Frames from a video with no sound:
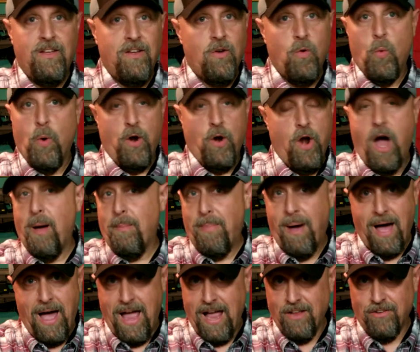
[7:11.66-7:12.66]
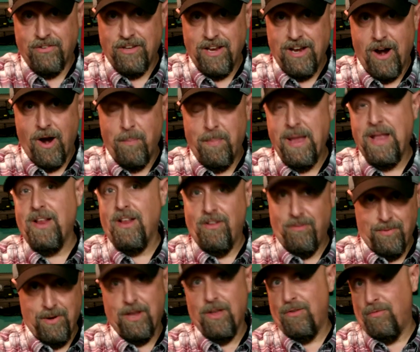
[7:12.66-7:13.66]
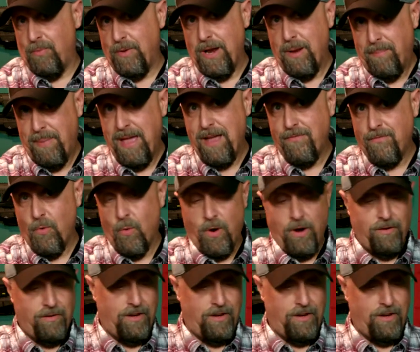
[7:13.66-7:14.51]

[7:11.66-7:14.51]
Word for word: we're not biased in our opinions because we didn't pay for it.